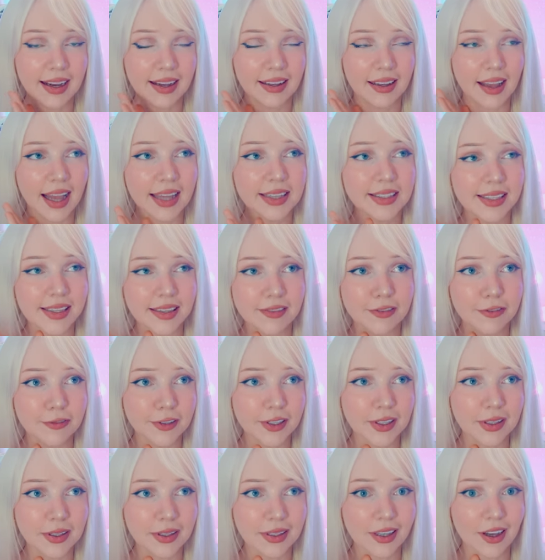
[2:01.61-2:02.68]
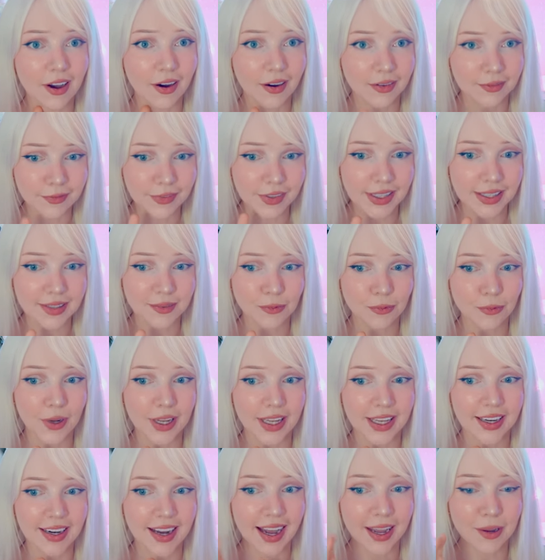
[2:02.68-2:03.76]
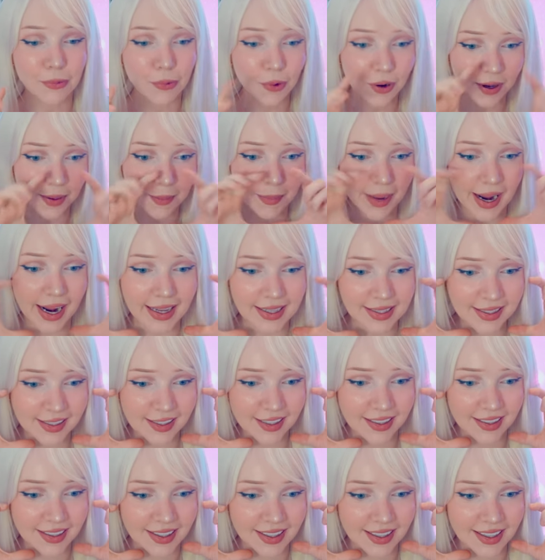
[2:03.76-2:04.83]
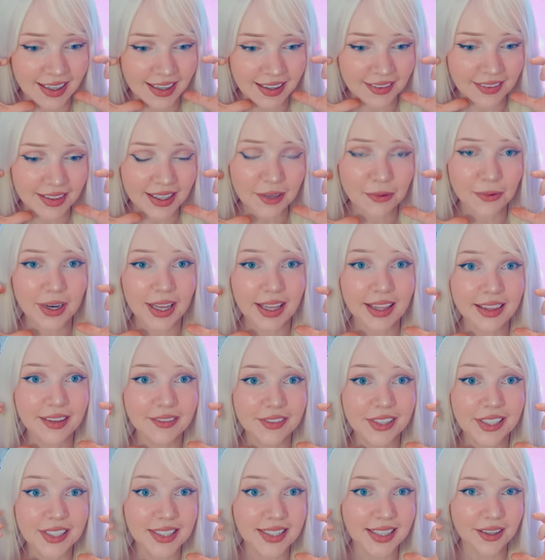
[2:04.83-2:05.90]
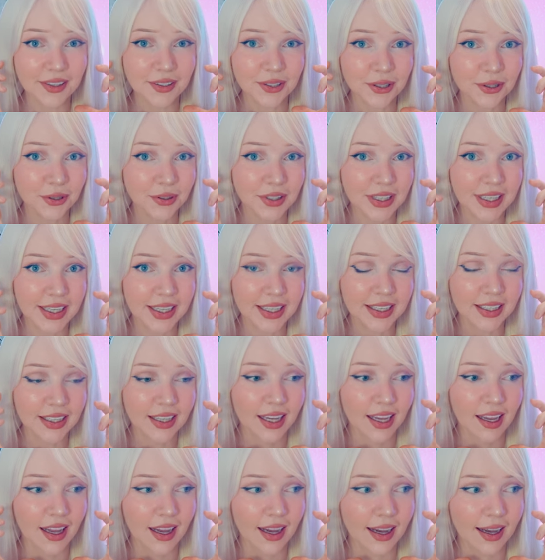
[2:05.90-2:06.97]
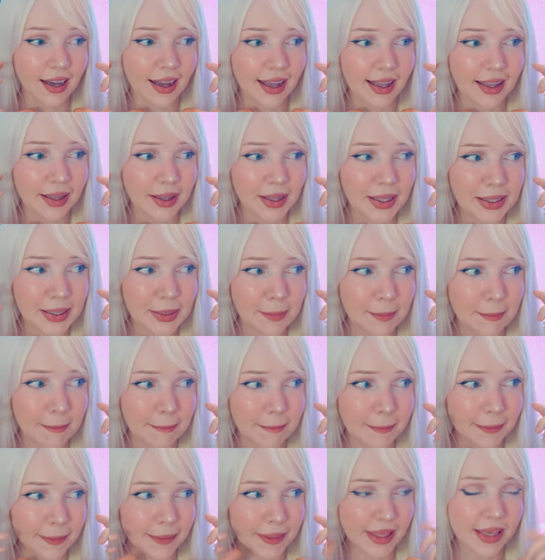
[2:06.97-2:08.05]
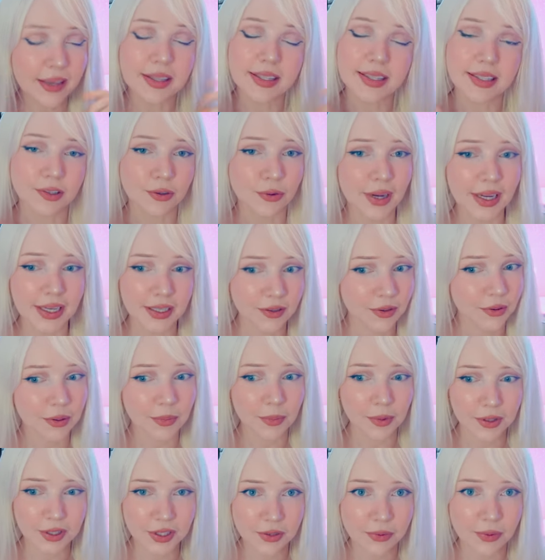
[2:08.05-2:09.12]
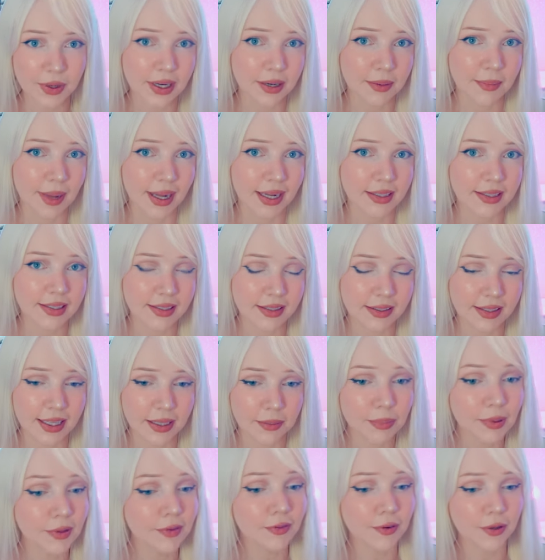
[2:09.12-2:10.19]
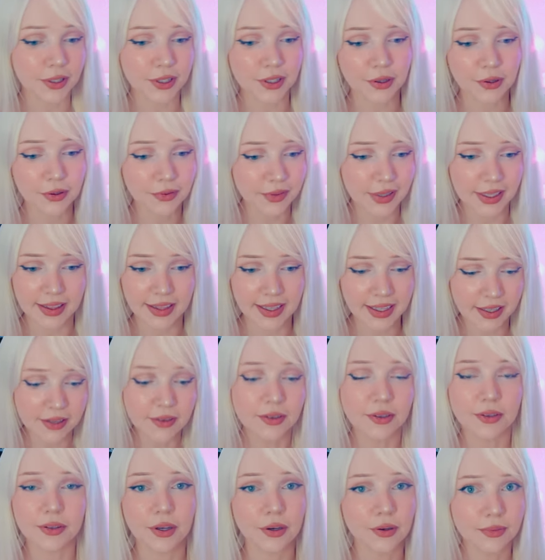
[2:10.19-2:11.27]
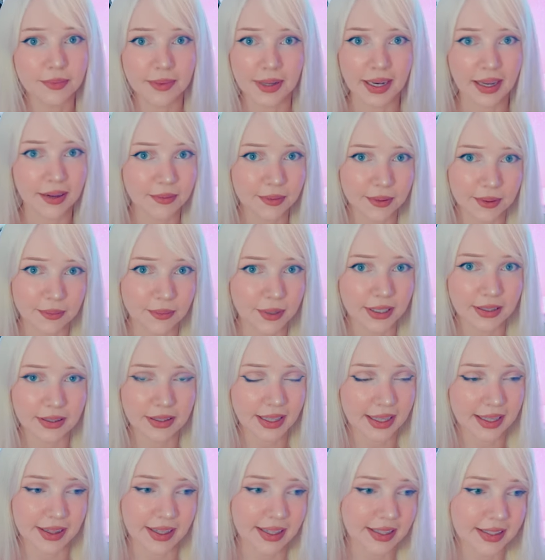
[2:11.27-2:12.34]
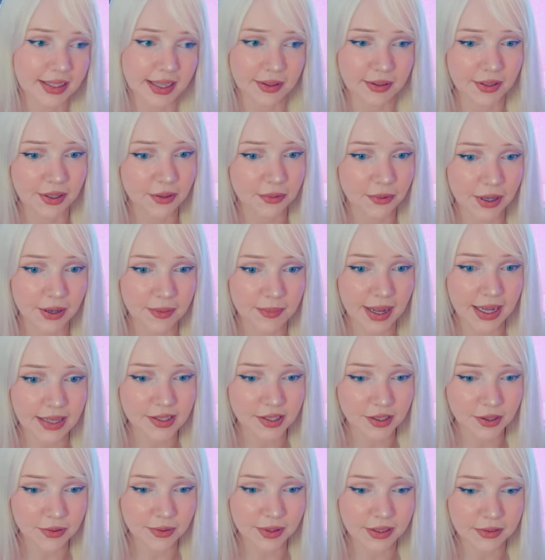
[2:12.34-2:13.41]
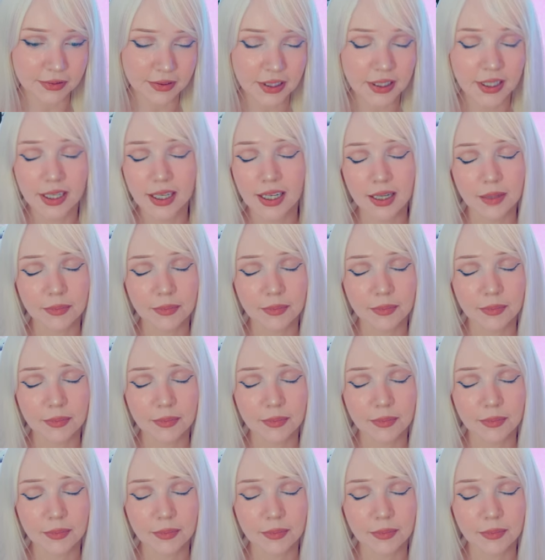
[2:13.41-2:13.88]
I did feel confident when I wore a mask. Like, when I lived in South Korea, it's quite normal to wear a mask. Like, before COVID, like, you know COVID, everyone, like, they tell you to wear a mask or whatever.